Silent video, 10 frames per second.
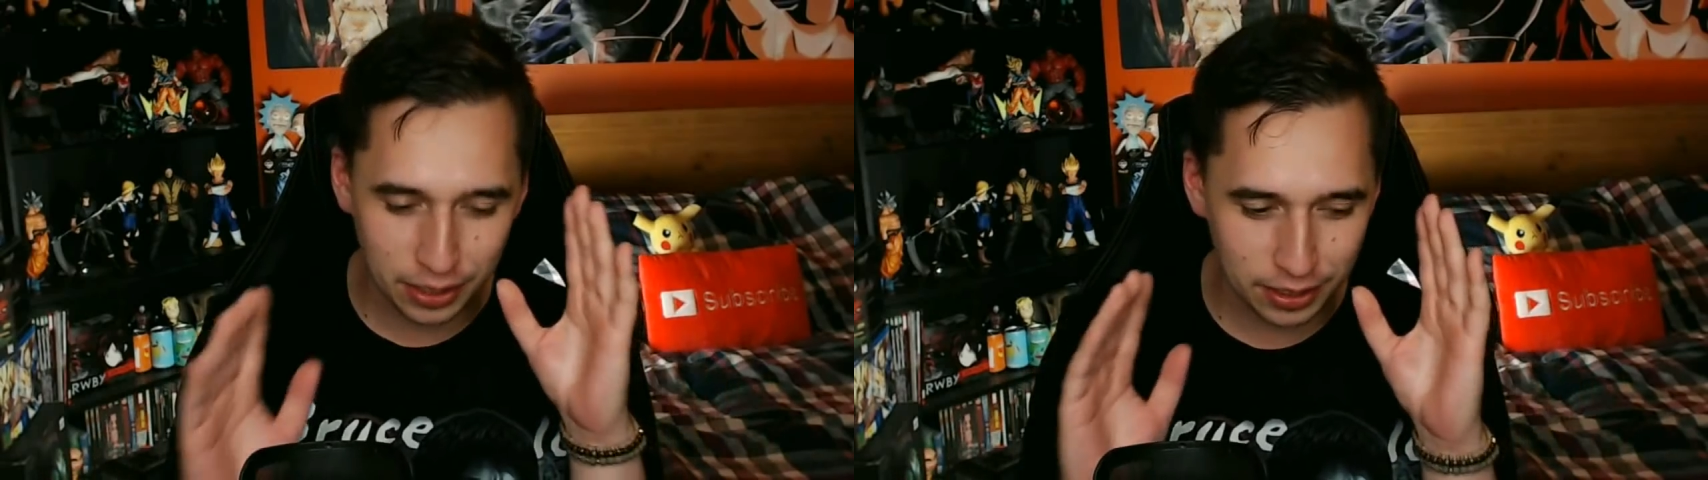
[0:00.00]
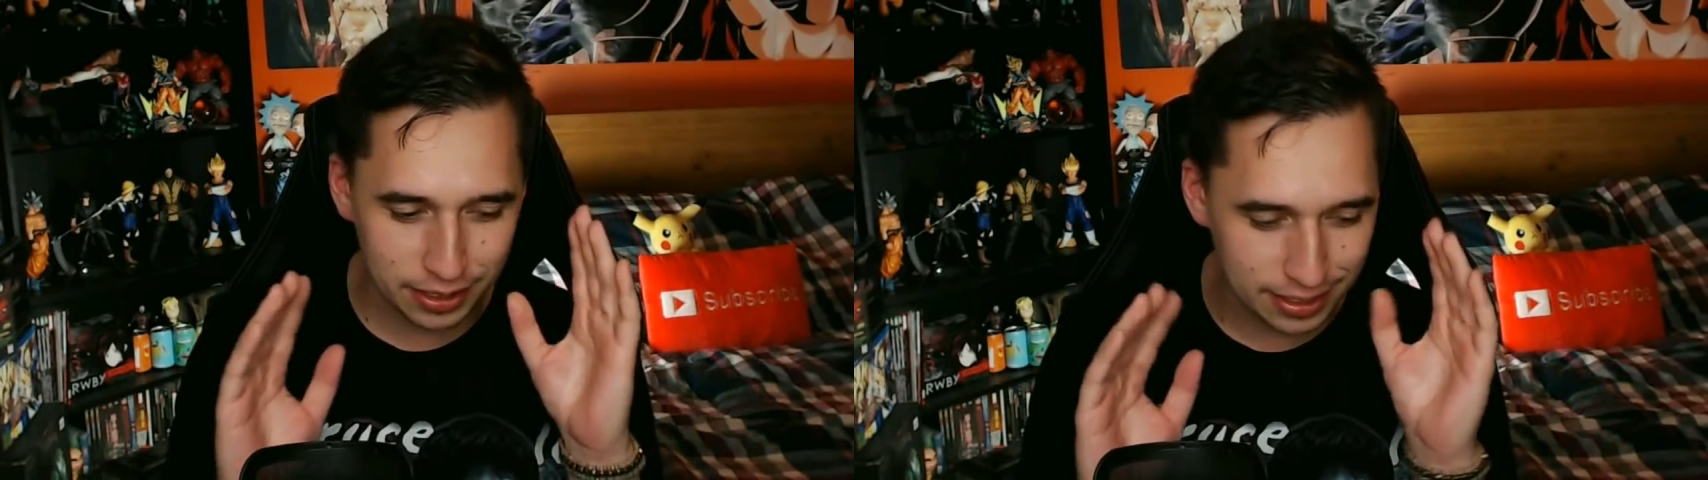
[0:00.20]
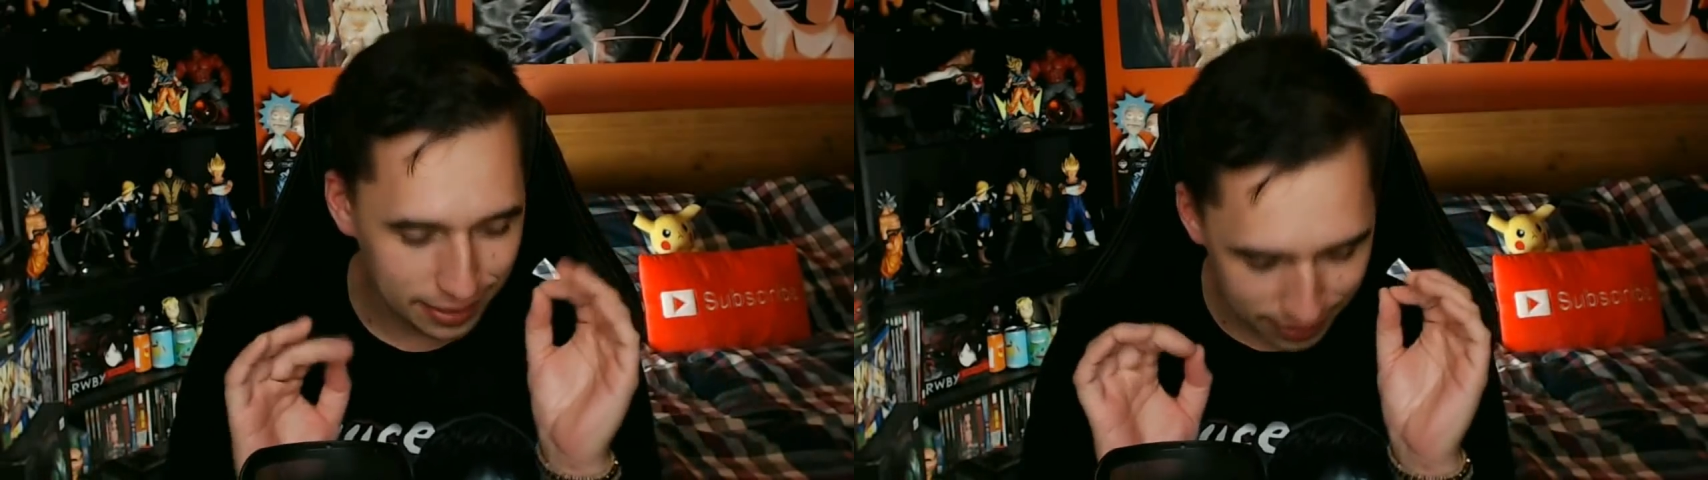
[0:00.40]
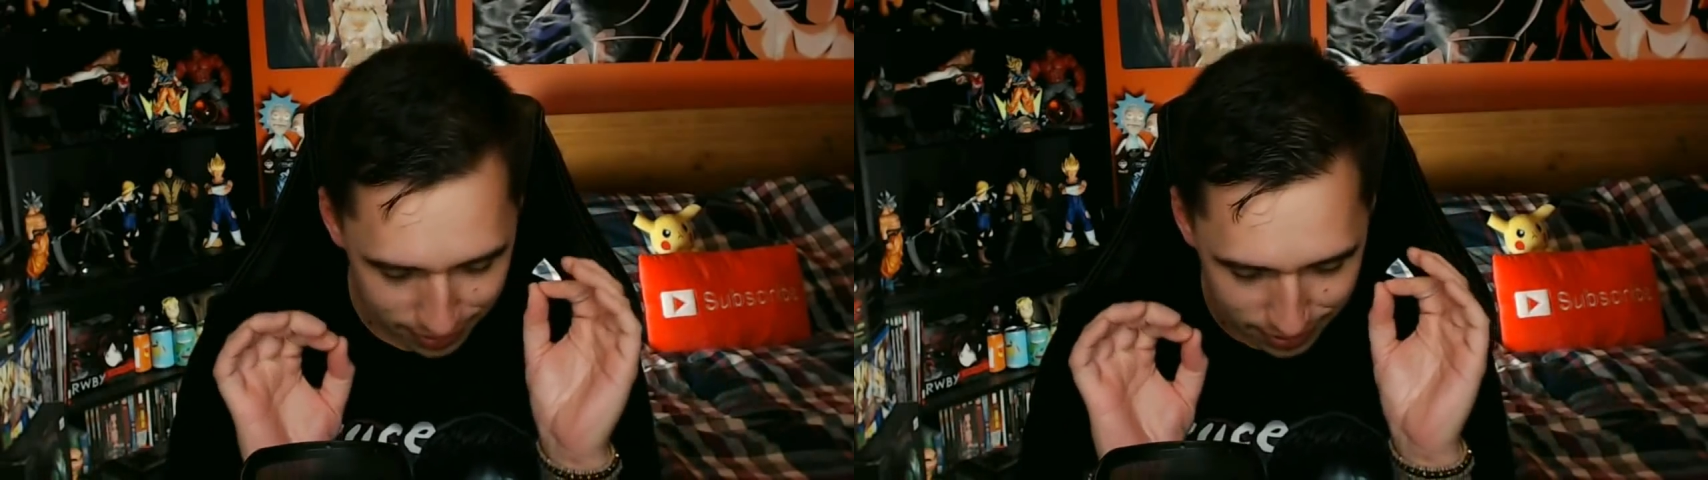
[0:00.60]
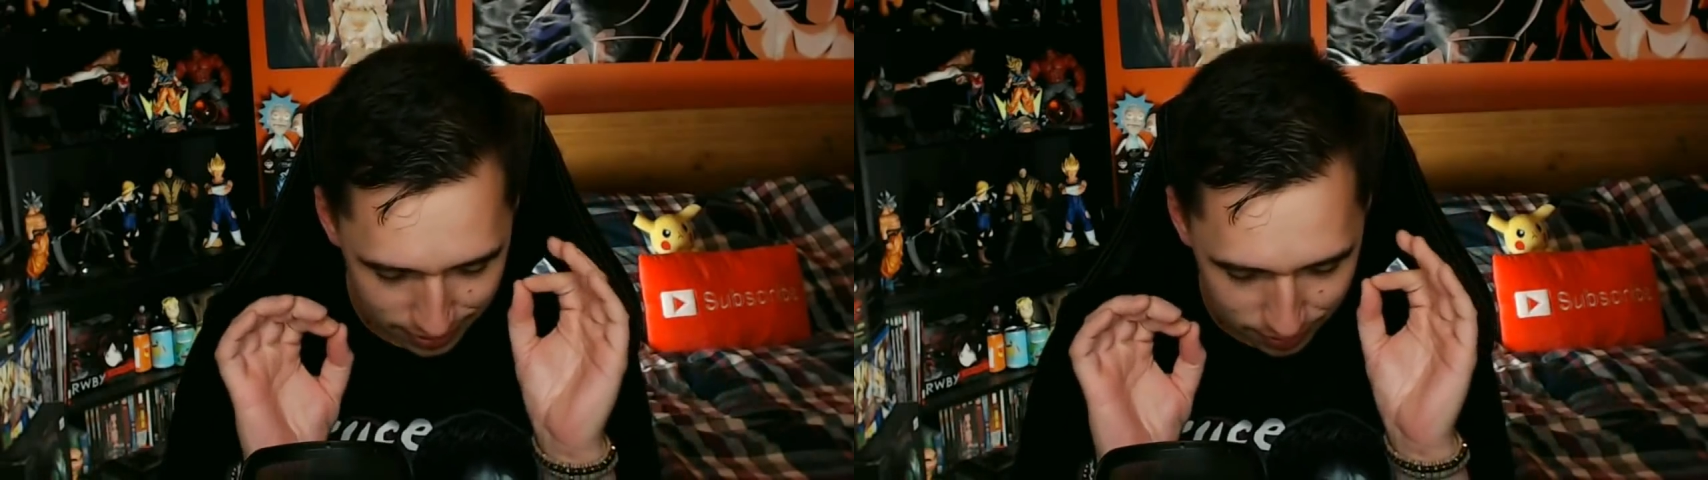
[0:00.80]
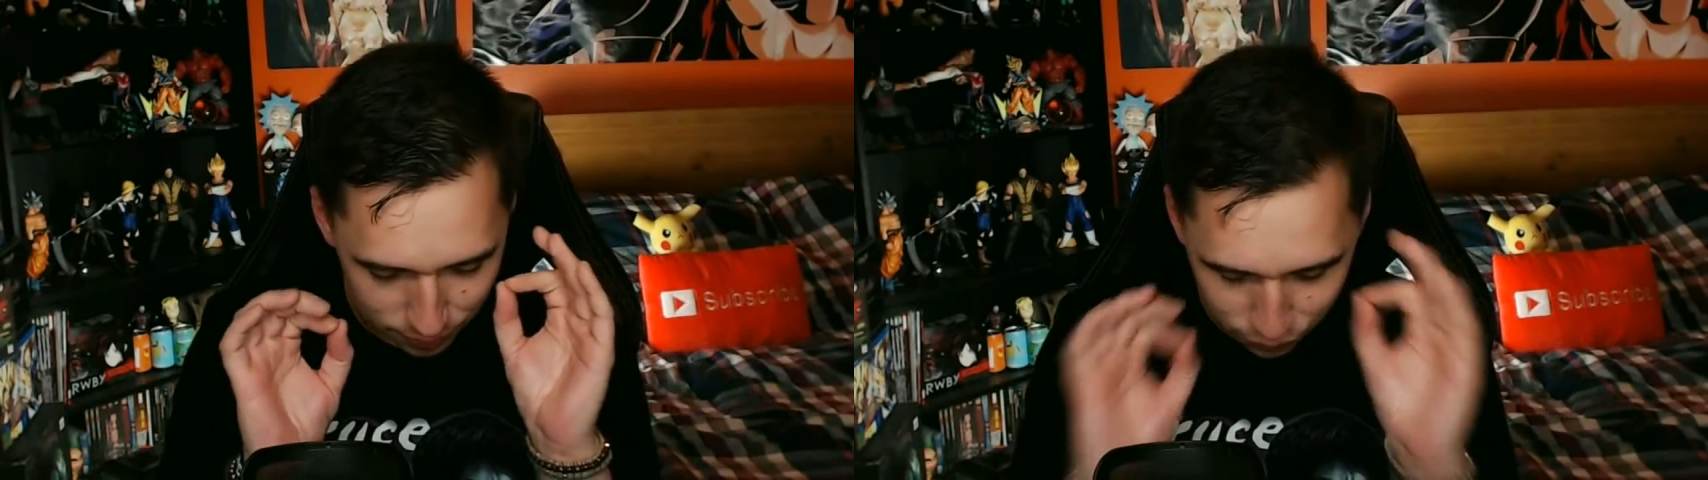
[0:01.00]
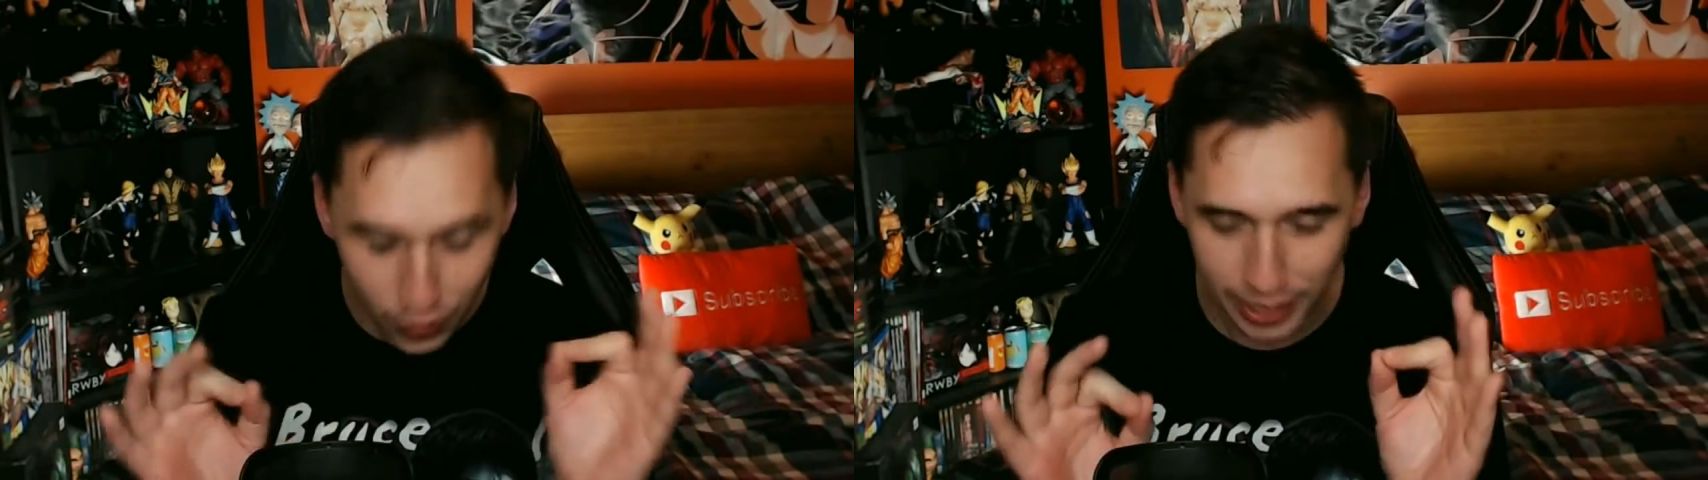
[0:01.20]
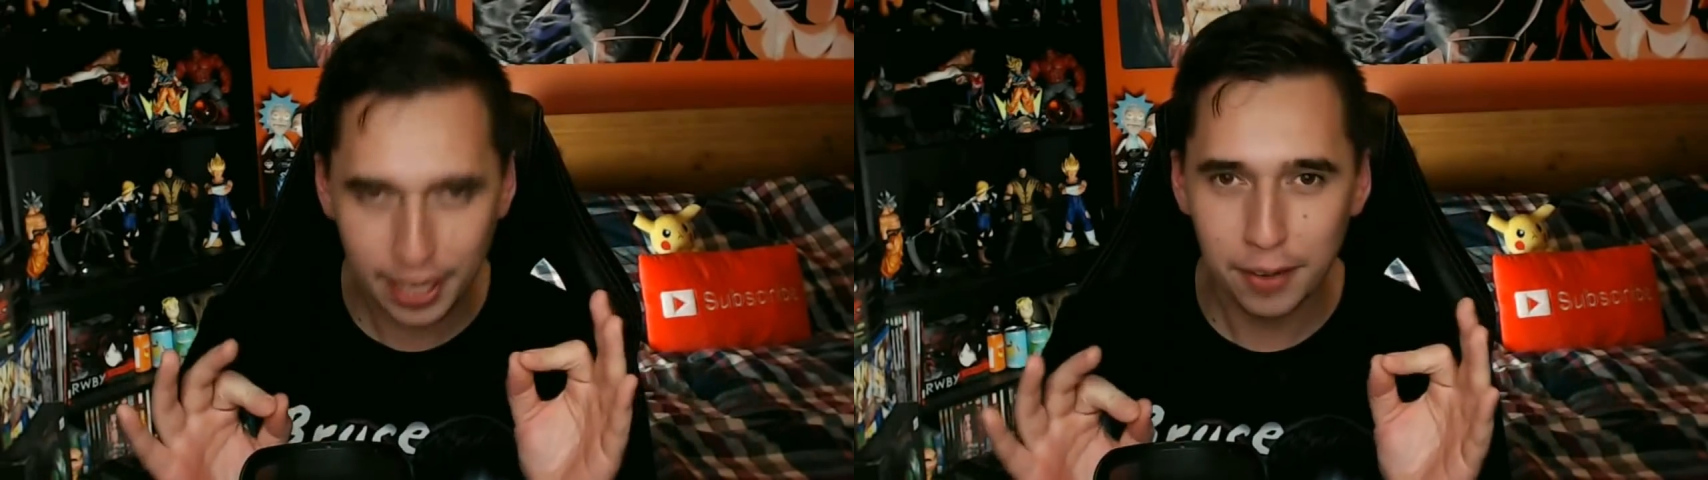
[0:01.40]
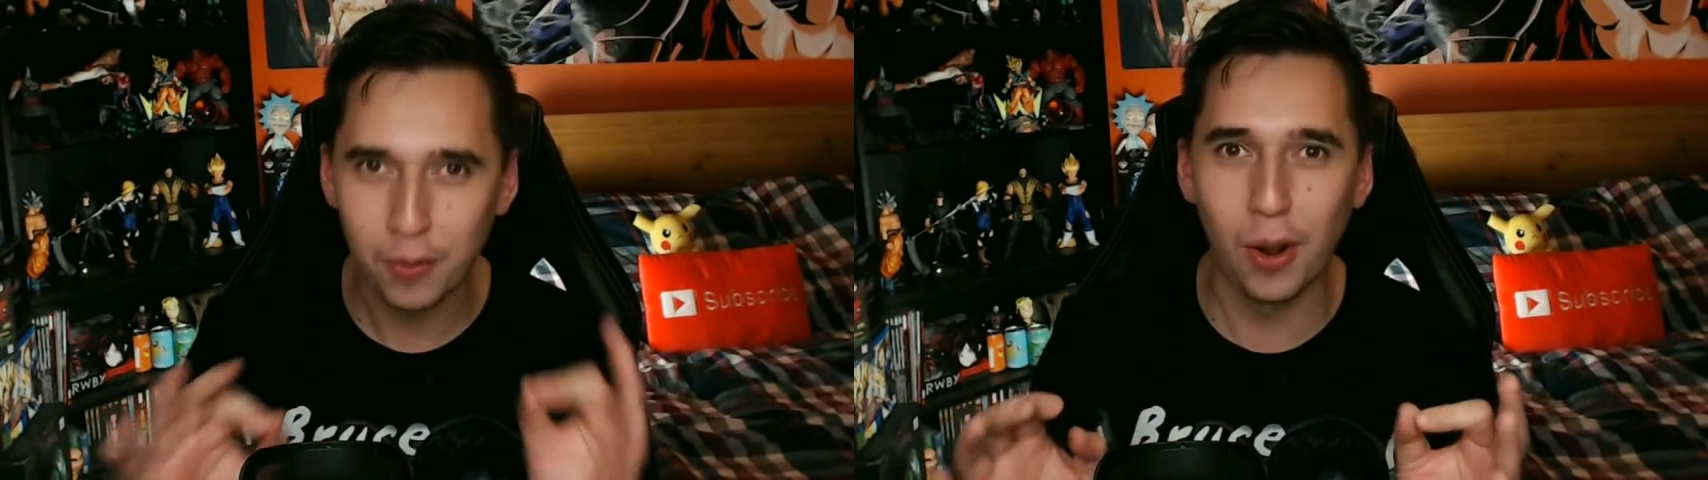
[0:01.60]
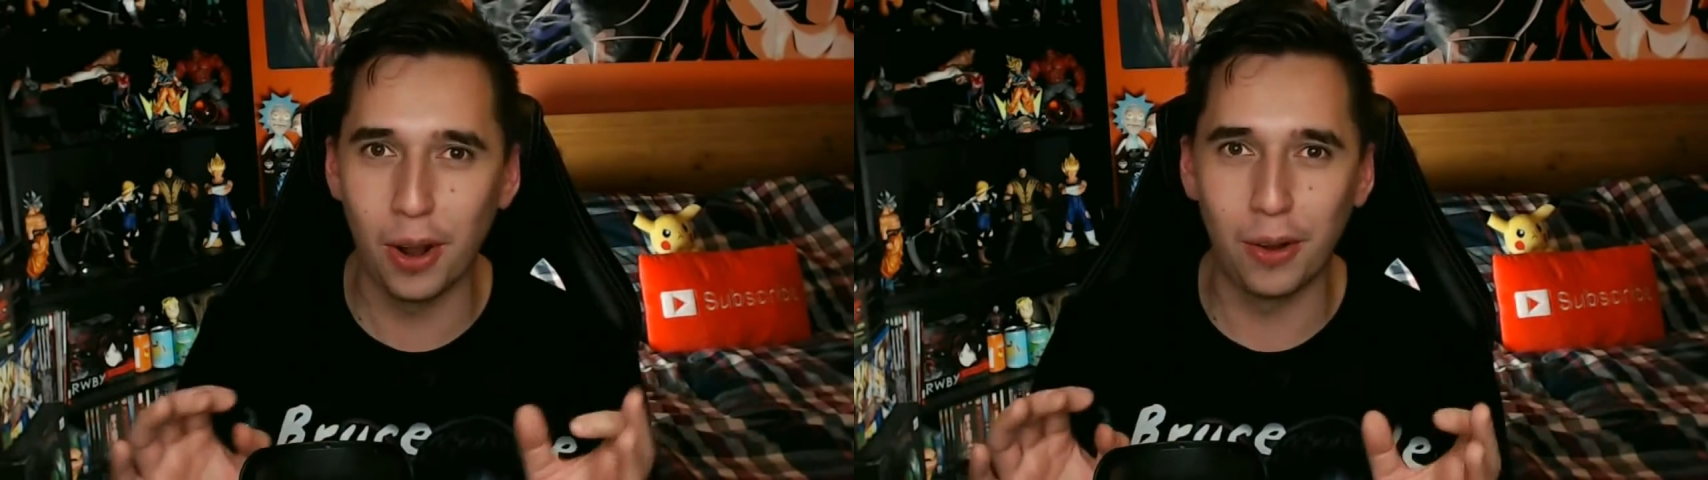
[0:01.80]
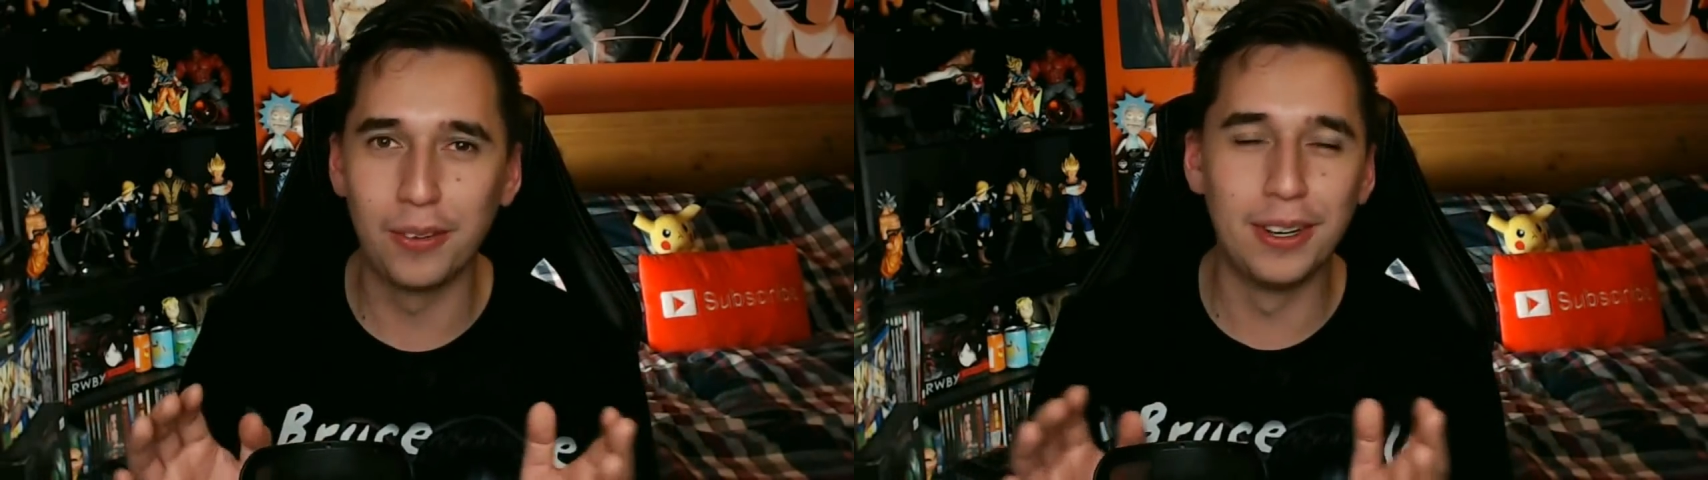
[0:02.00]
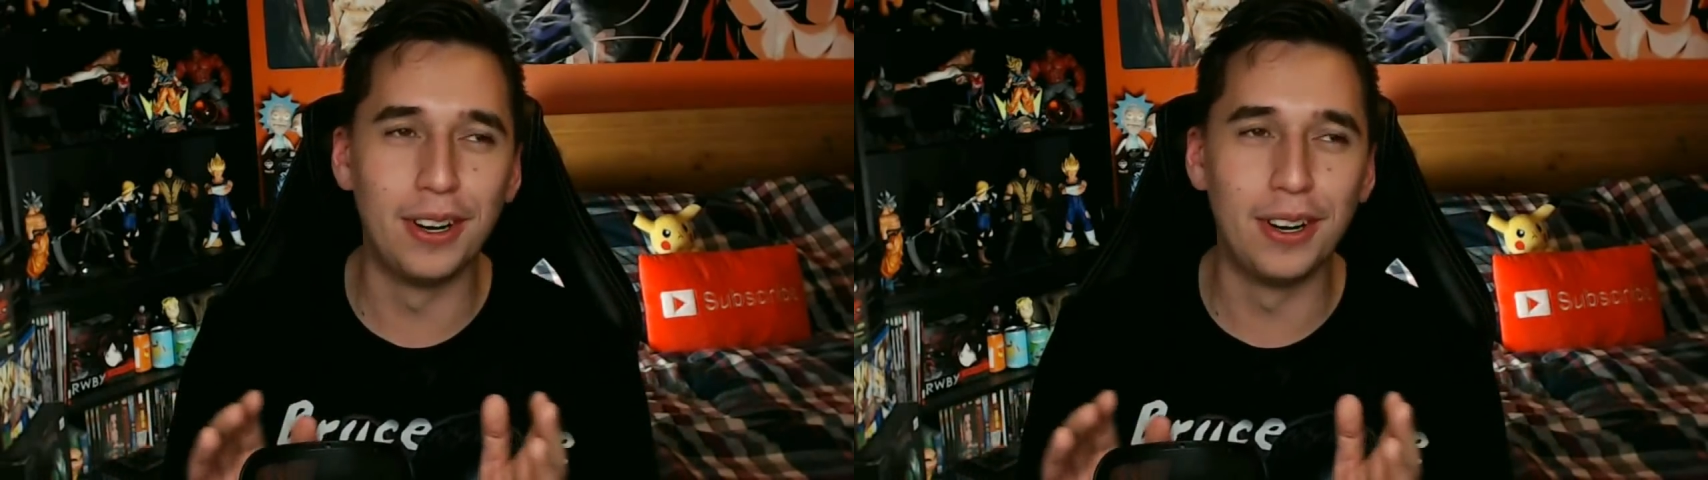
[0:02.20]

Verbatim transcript: just freaking whoa!